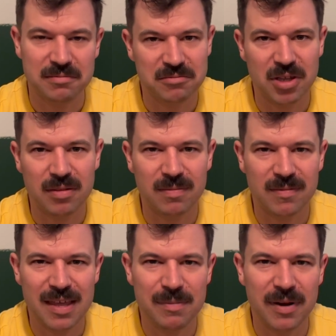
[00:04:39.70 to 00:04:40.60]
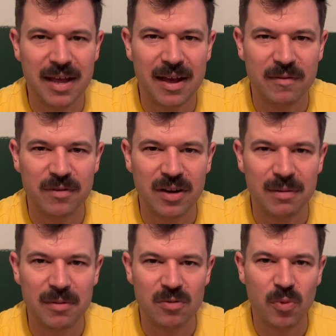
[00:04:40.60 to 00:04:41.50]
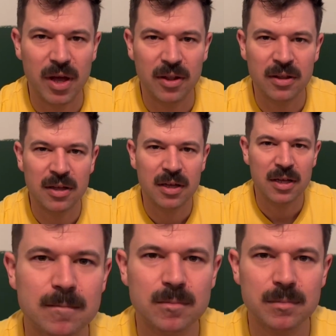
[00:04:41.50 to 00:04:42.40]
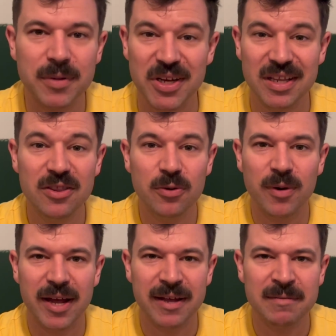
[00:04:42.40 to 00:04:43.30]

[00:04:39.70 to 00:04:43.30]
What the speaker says: just keep an eye out for him as well. But either way,